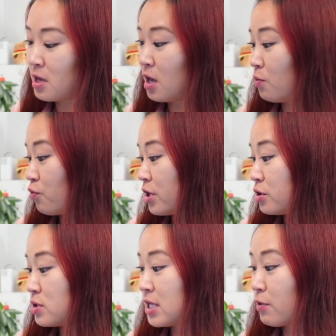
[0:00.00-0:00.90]
and
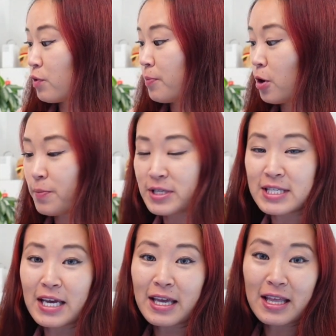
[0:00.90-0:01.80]
reusing and
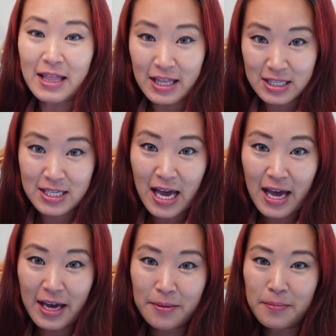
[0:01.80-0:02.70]
repurposing this
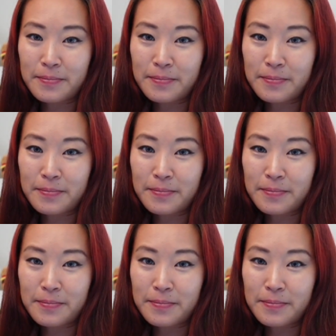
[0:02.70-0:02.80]
guy.